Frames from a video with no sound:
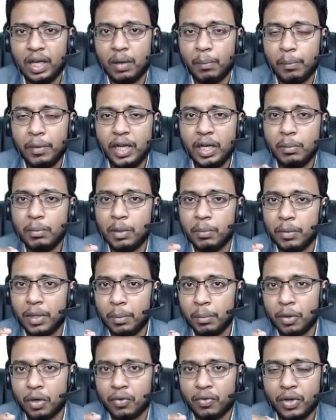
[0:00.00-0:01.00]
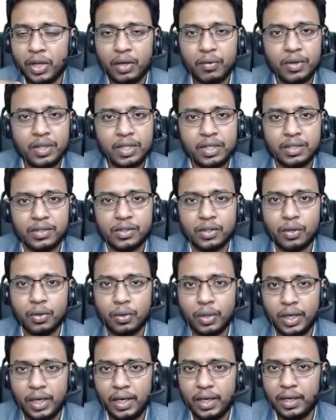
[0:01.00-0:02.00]
minimum number of equations
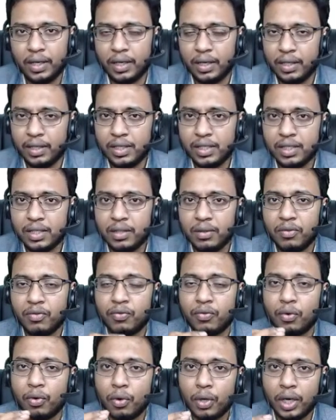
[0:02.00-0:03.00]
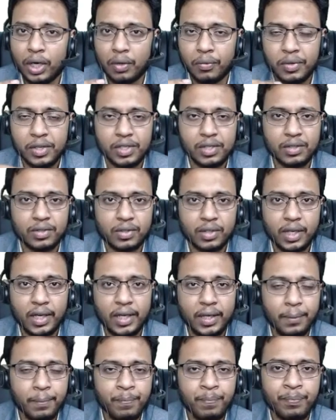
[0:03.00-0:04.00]
you need is four equations,
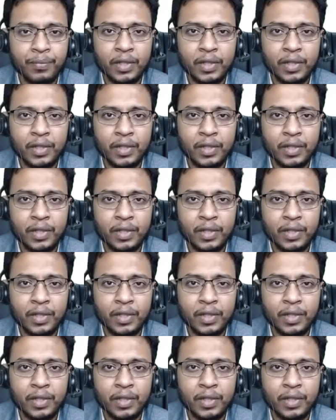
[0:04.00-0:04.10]
right?